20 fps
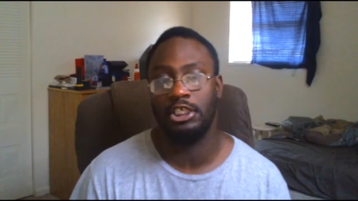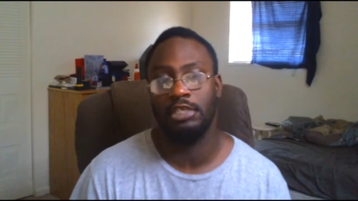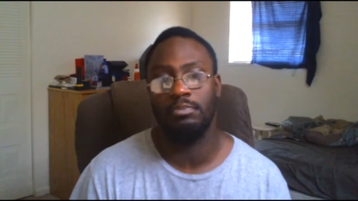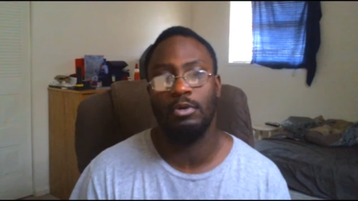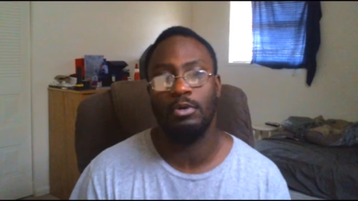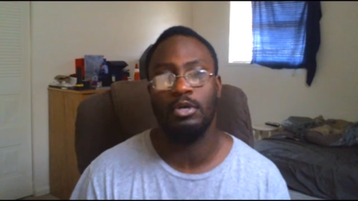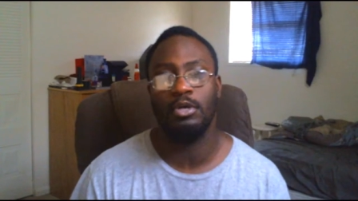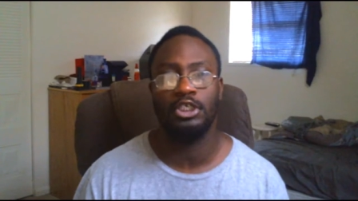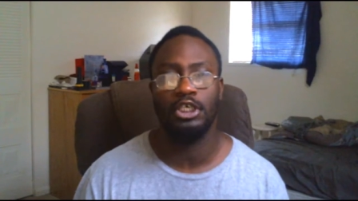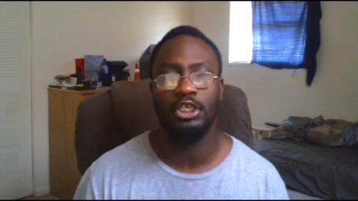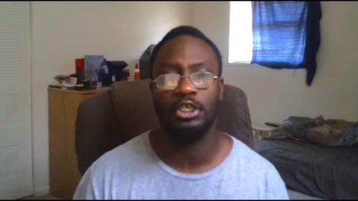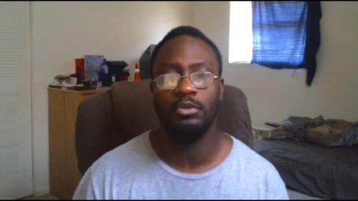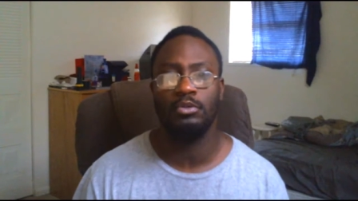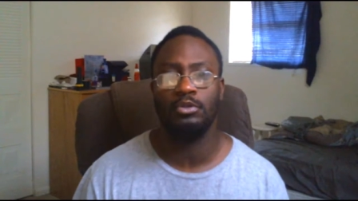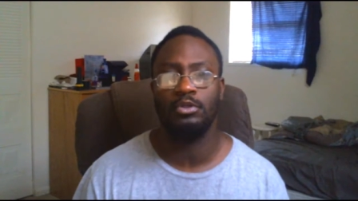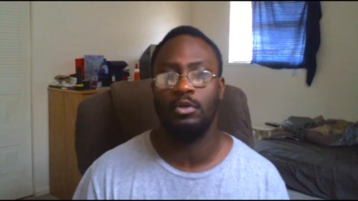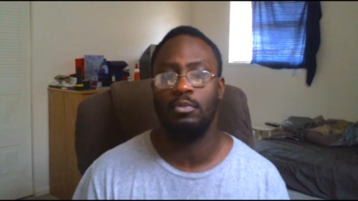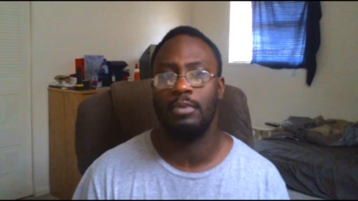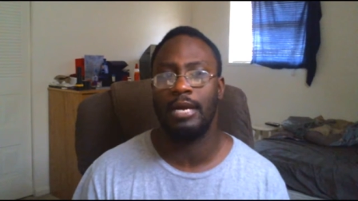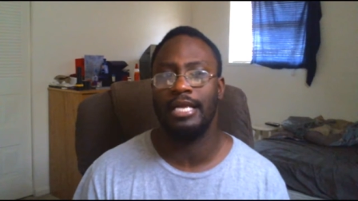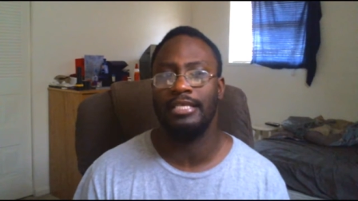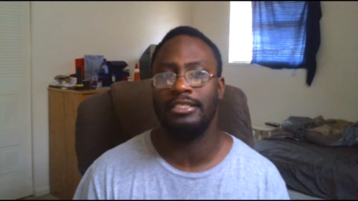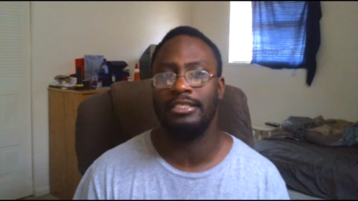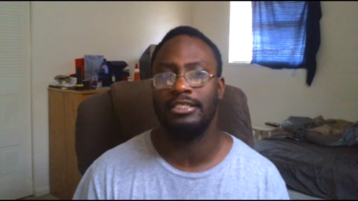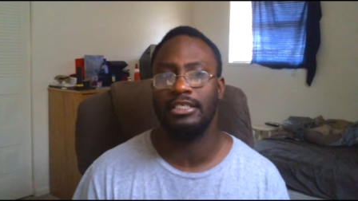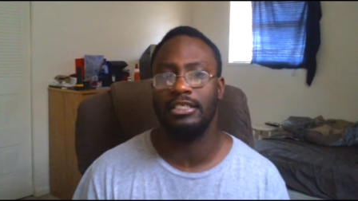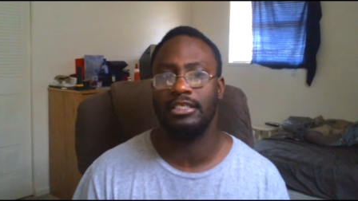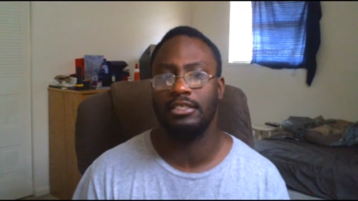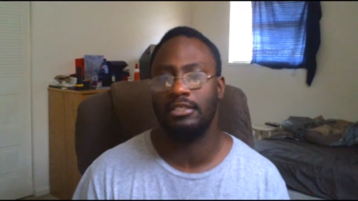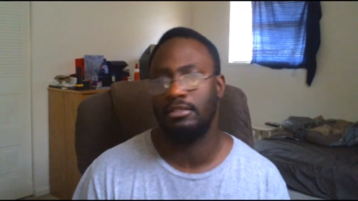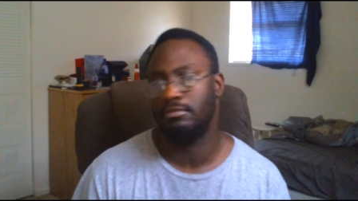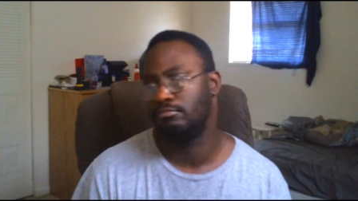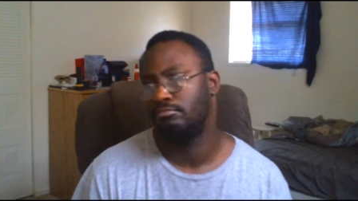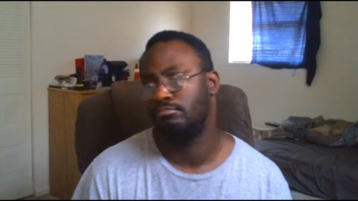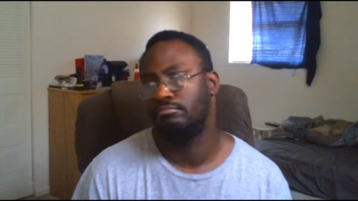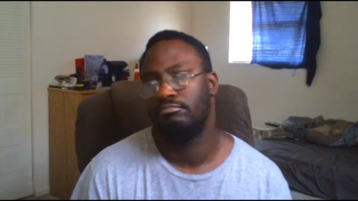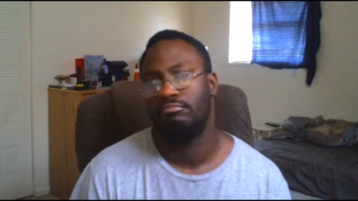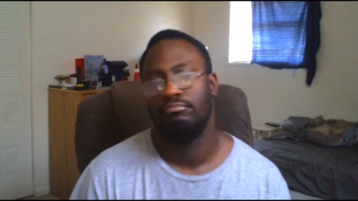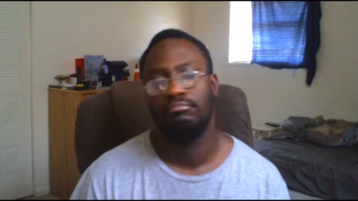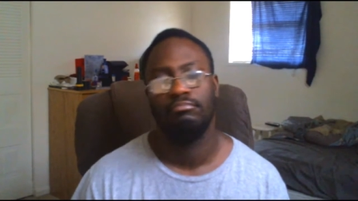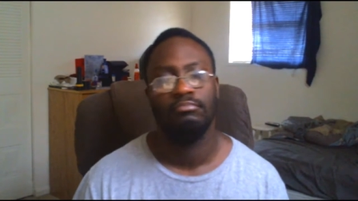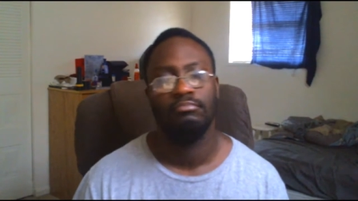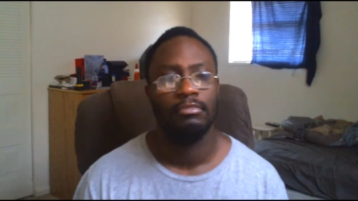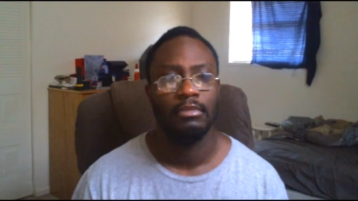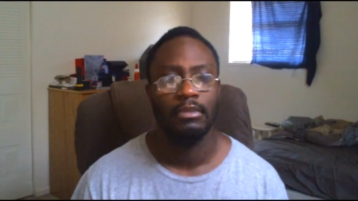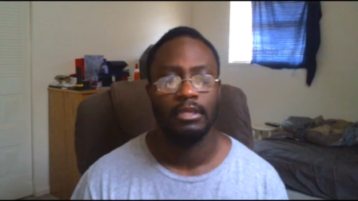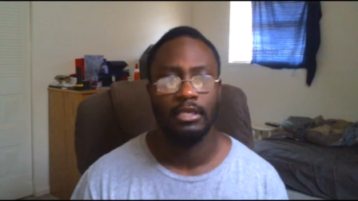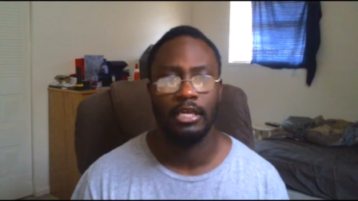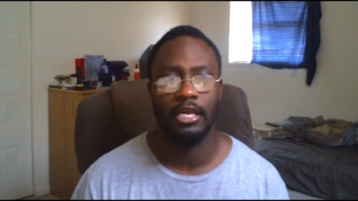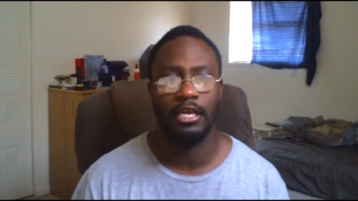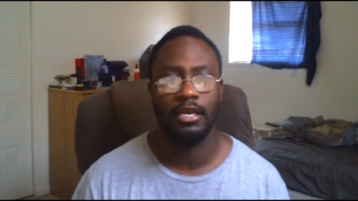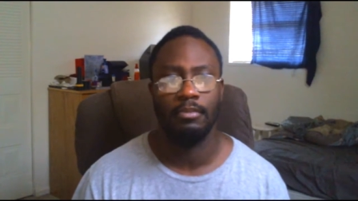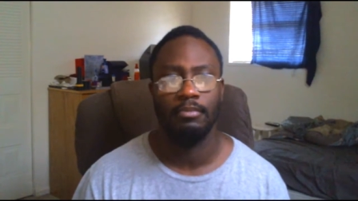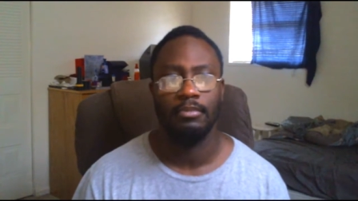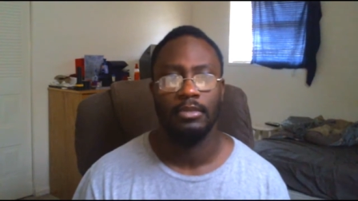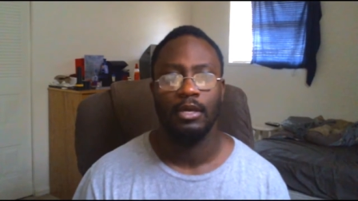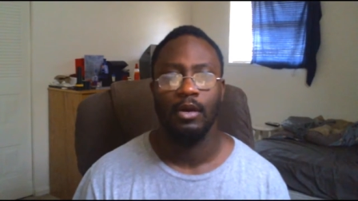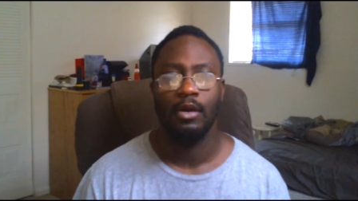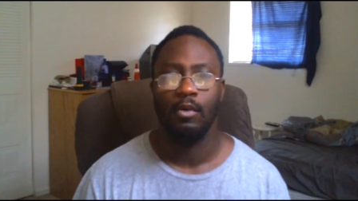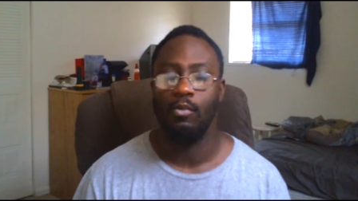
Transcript: she used the ways to get him.